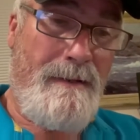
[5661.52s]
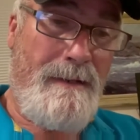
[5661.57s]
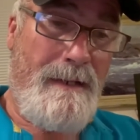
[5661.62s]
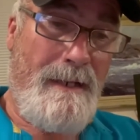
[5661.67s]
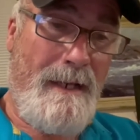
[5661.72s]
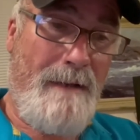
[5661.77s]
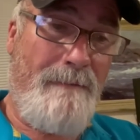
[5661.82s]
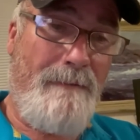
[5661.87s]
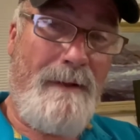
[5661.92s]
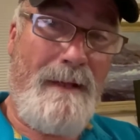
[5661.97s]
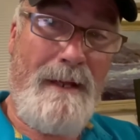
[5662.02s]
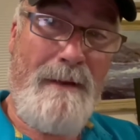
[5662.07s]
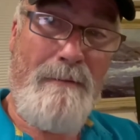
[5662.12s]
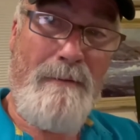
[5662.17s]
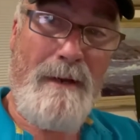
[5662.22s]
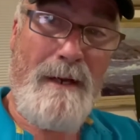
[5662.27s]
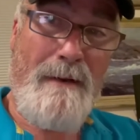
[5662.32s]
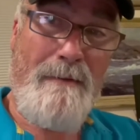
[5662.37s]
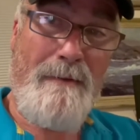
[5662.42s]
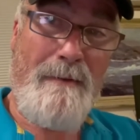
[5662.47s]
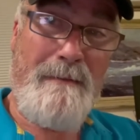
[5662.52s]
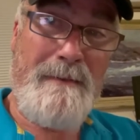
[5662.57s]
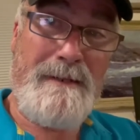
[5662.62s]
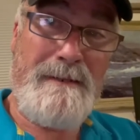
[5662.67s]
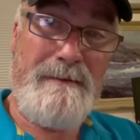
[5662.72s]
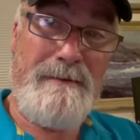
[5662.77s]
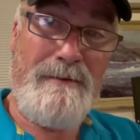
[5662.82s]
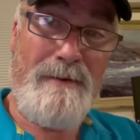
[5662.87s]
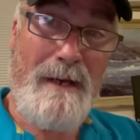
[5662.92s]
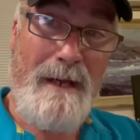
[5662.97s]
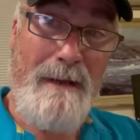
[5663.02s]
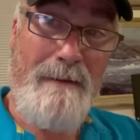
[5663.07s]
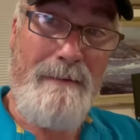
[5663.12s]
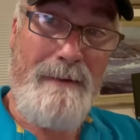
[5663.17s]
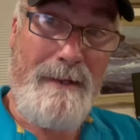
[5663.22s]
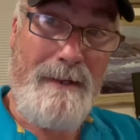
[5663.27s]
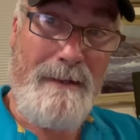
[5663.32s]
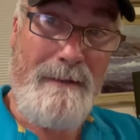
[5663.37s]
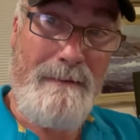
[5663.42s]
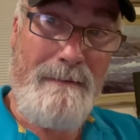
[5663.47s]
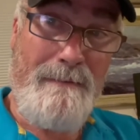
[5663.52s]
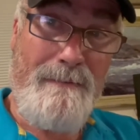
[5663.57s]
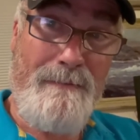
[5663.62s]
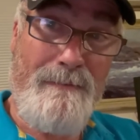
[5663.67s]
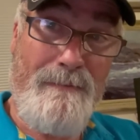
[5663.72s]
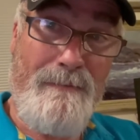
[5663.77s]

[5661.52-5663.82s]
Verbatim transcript: Definitely one of them is driving.